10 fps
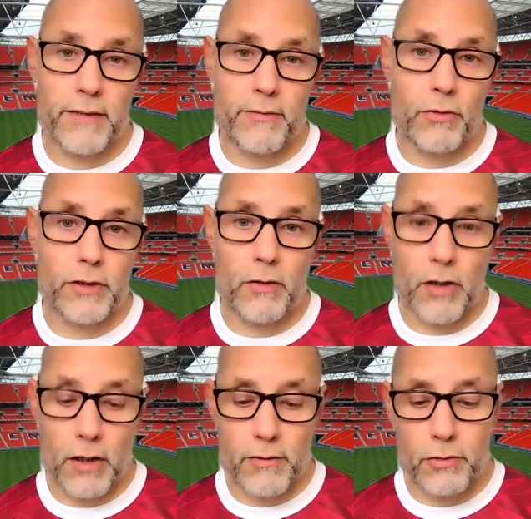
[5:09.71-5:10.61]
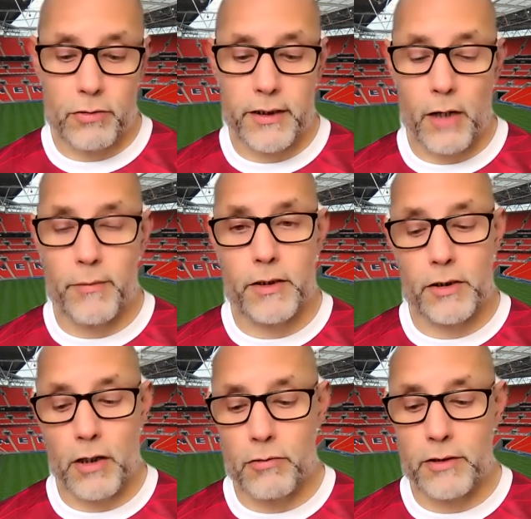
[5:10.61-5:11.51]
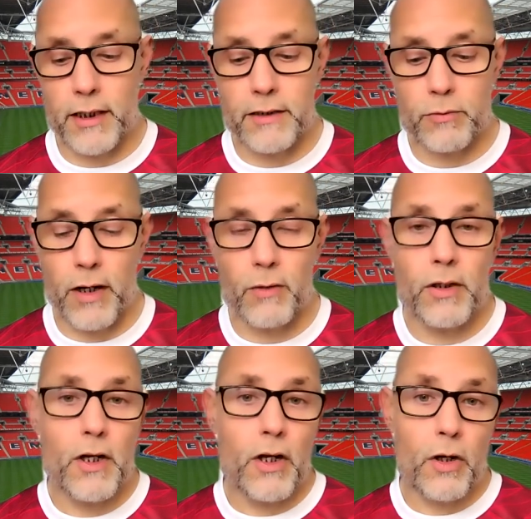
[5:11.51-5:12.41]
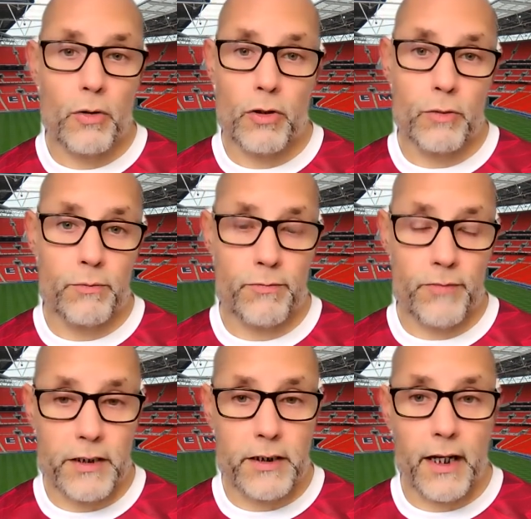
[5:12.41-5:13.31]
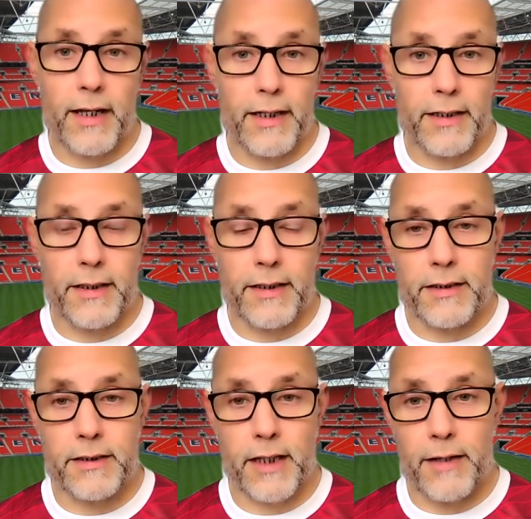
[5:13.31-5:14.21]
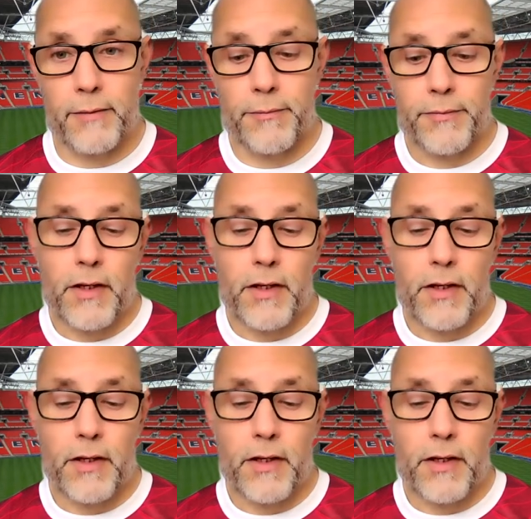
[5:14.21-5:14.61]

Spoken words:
They've also got, of course, Naomi Childs as well, who could feature in this game.